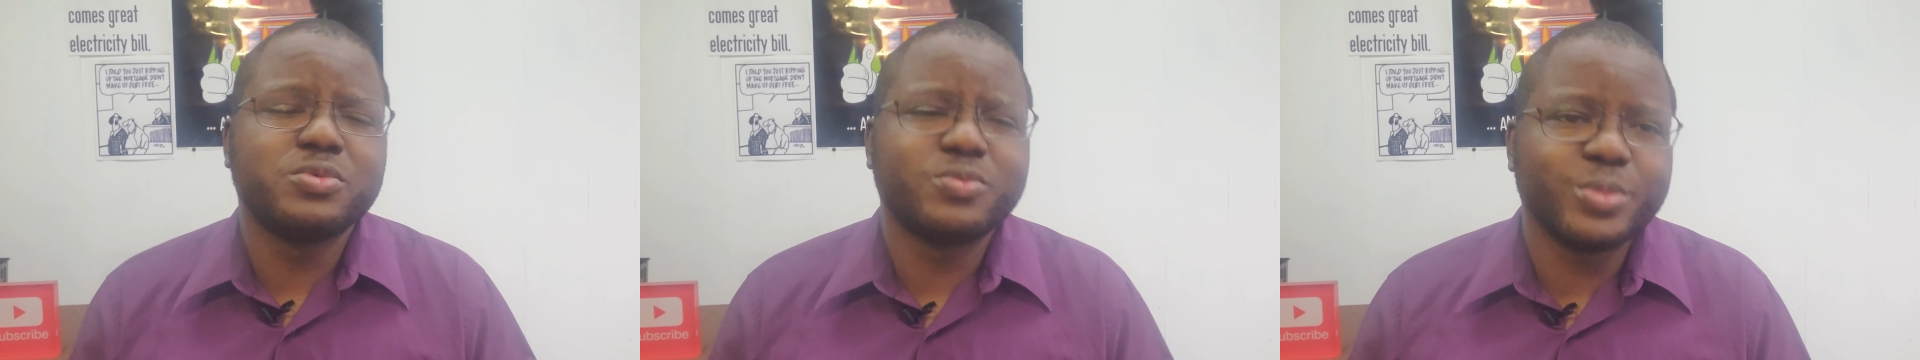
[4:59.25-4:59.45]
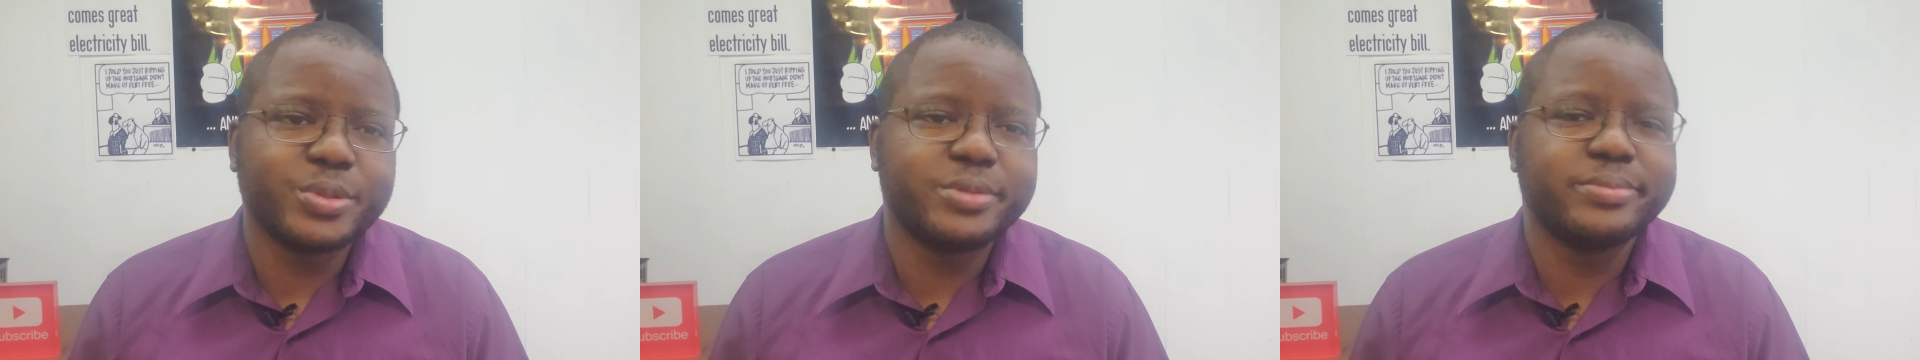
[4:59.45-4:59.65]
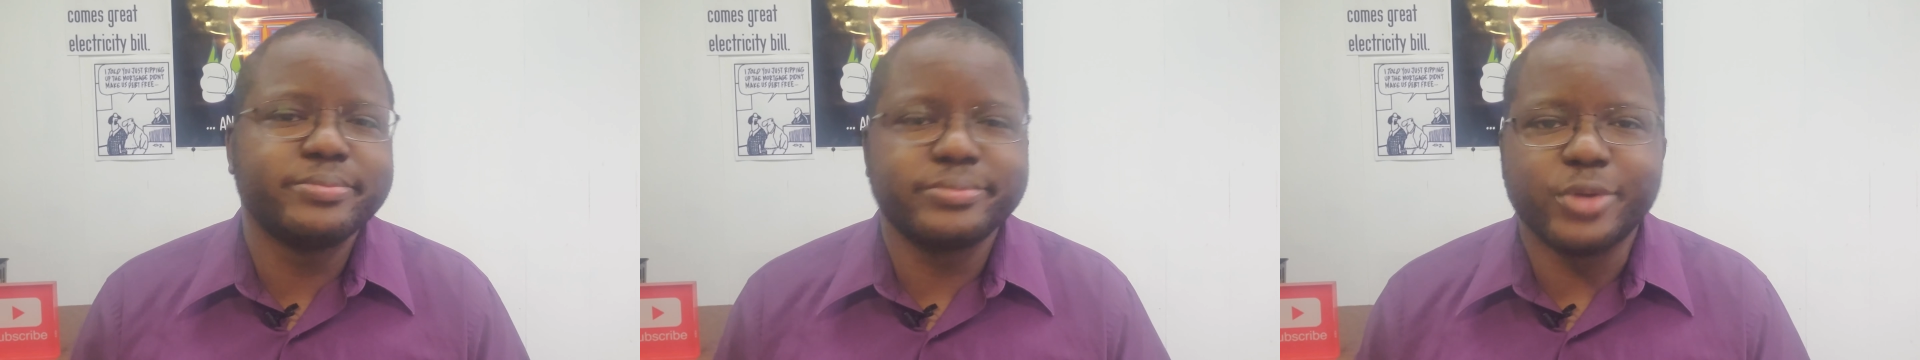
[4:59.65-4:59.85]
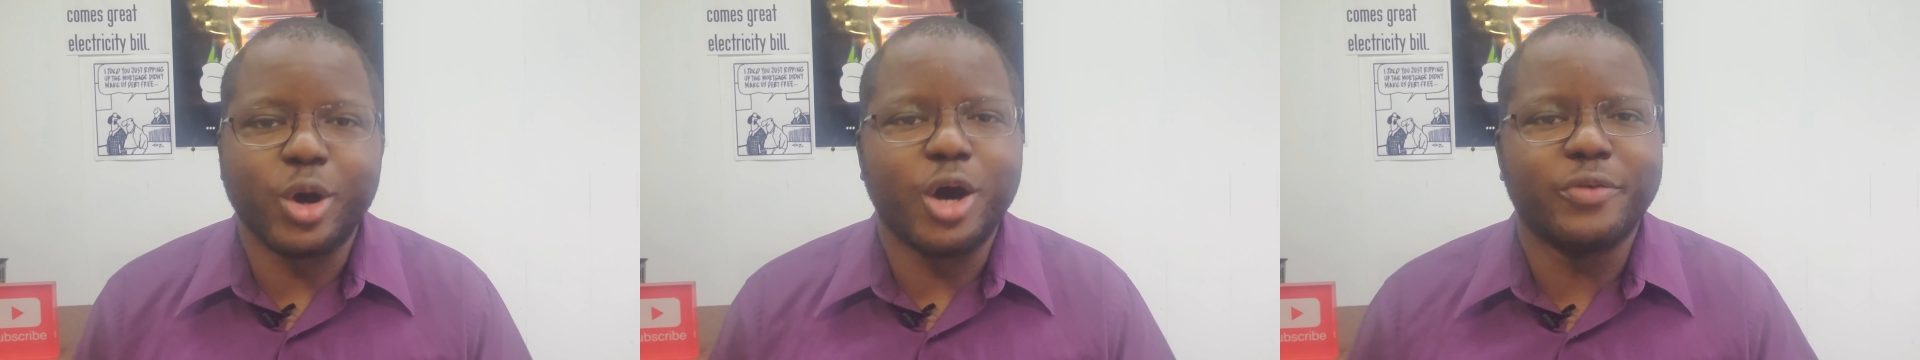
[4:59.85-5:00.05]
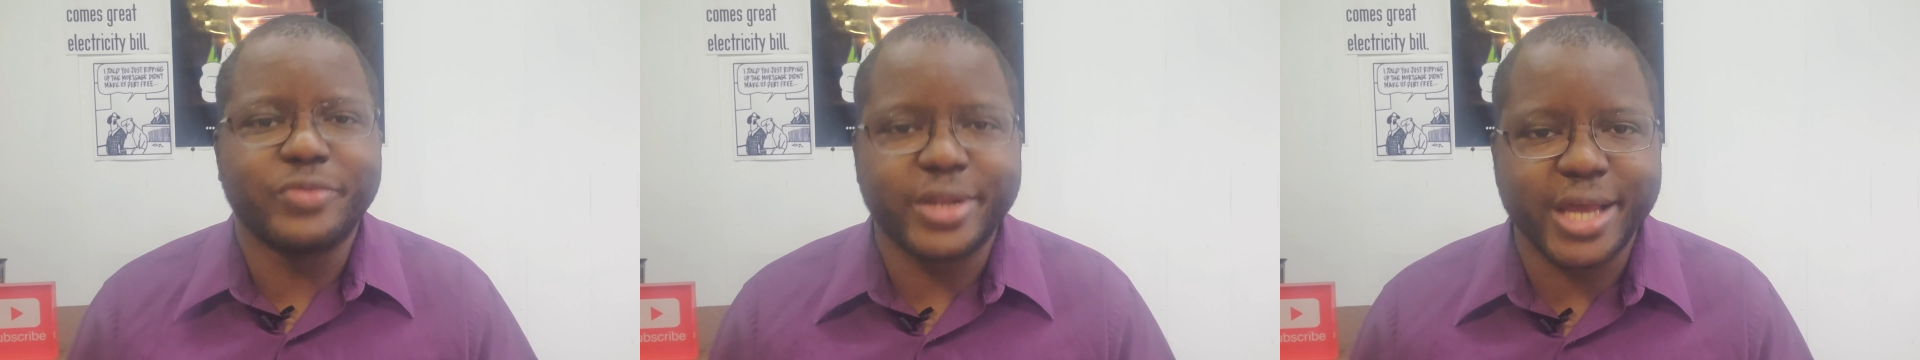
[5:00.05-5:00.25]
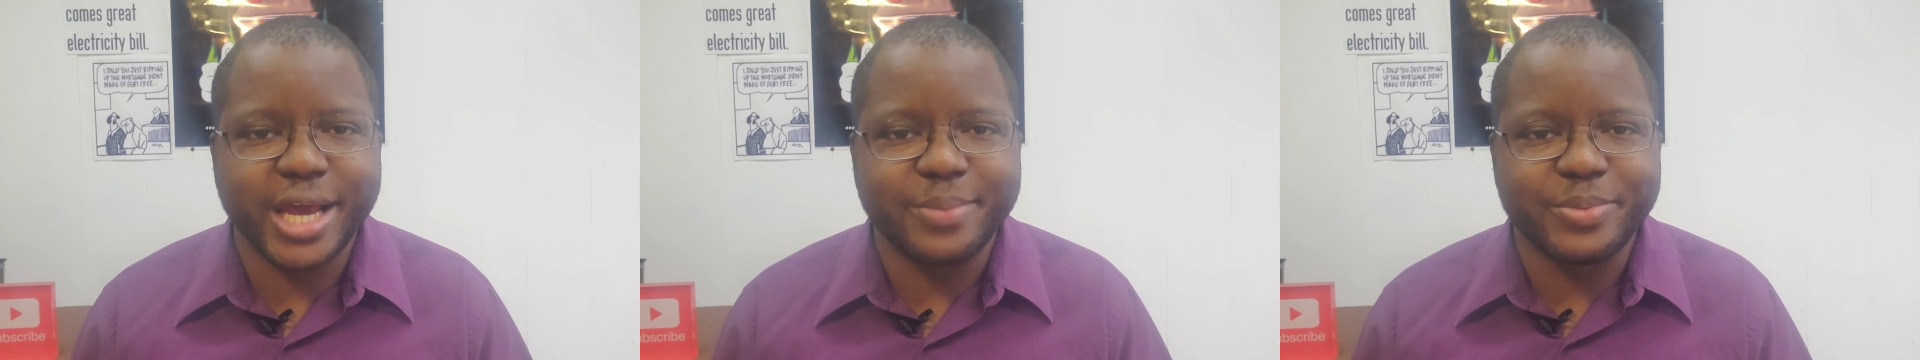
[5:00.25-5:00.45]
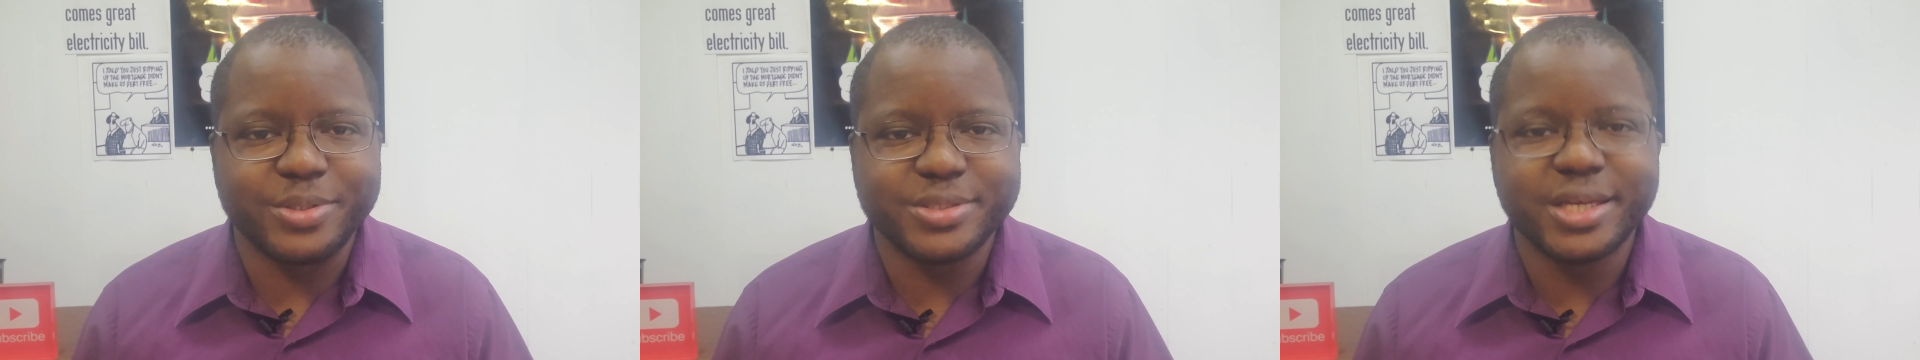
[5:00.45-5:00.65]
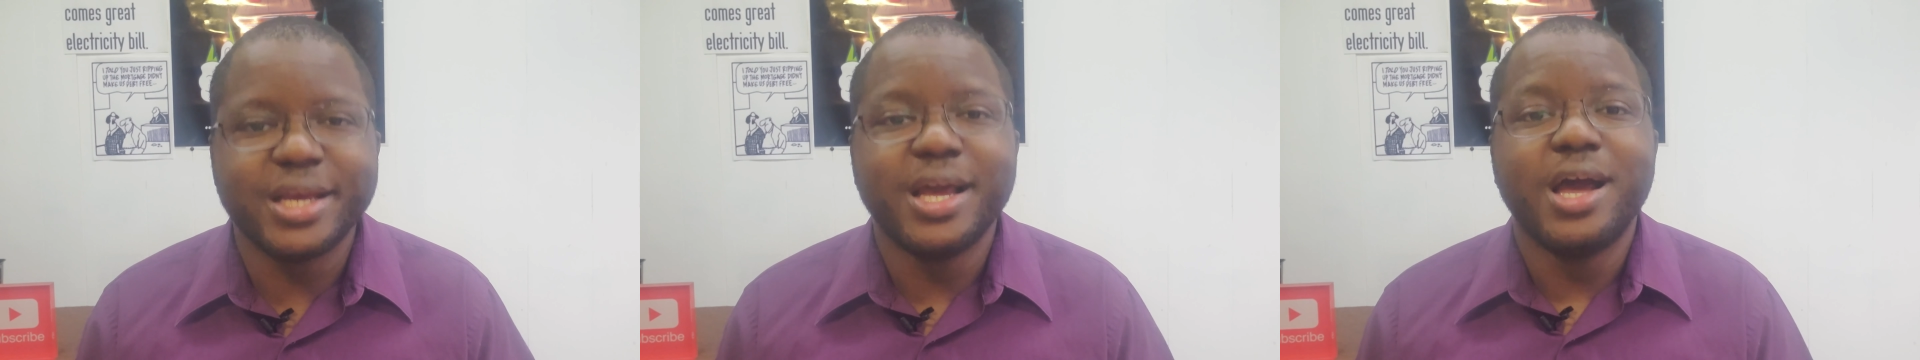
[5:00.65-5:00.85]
which often happens,